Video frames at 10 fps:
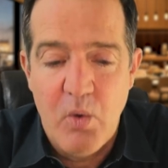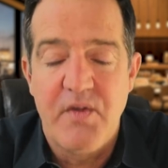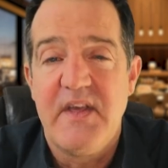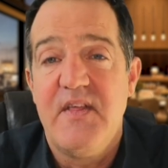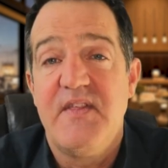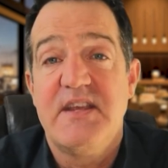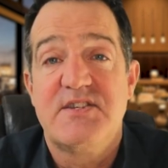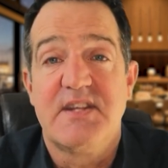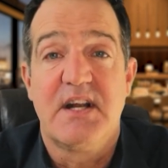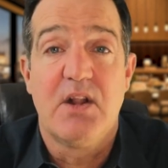within the
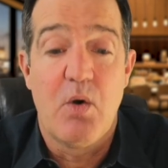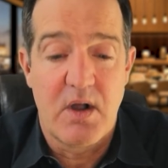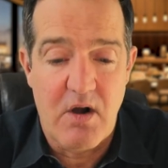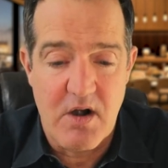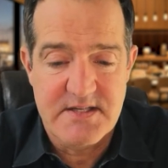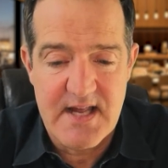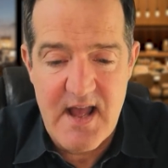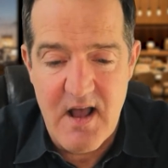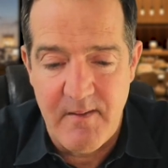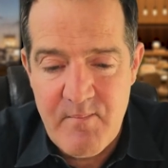Sinaloa
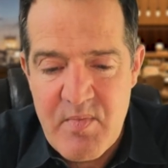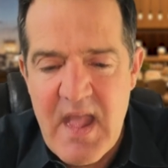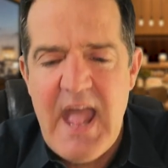cartel.